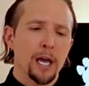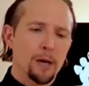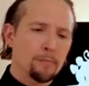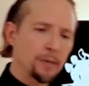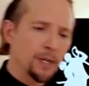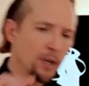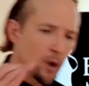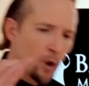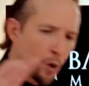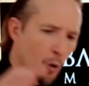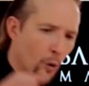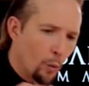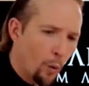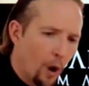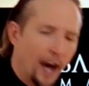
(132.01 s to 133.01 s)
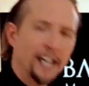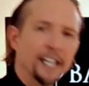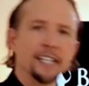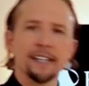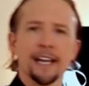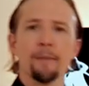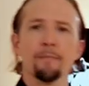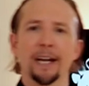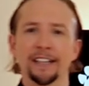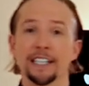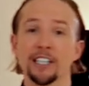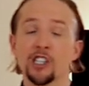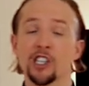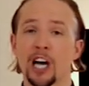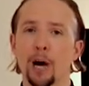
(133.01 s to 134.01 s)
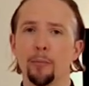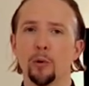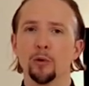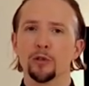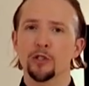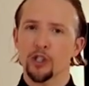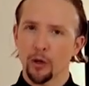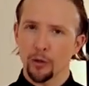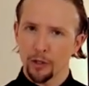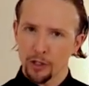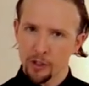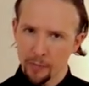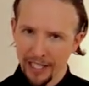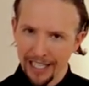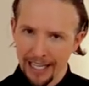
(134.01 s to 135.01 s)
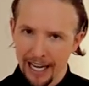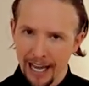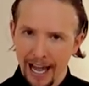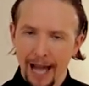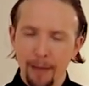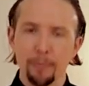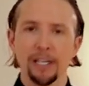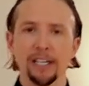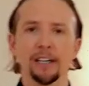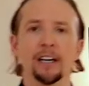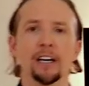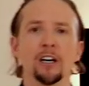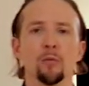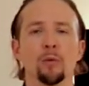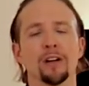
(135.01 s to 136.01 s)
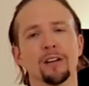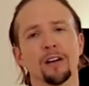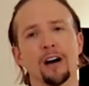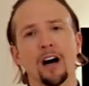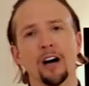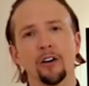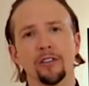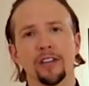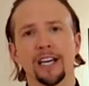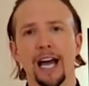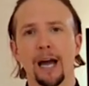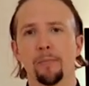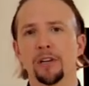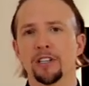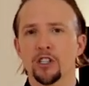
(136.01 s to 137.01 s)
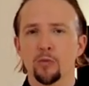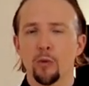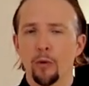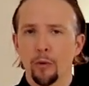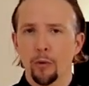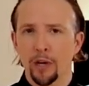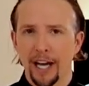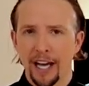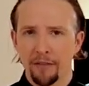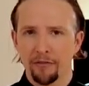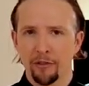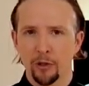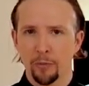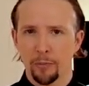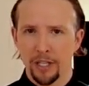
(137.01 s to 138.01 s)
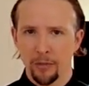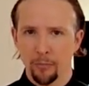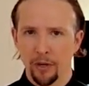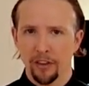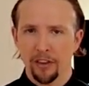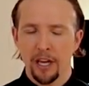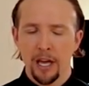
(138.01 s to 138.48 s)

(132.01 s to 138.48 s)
But why didn't that make this couple, so to speak, happy? Well, I don't think happiness is what we want to aim for to begin with.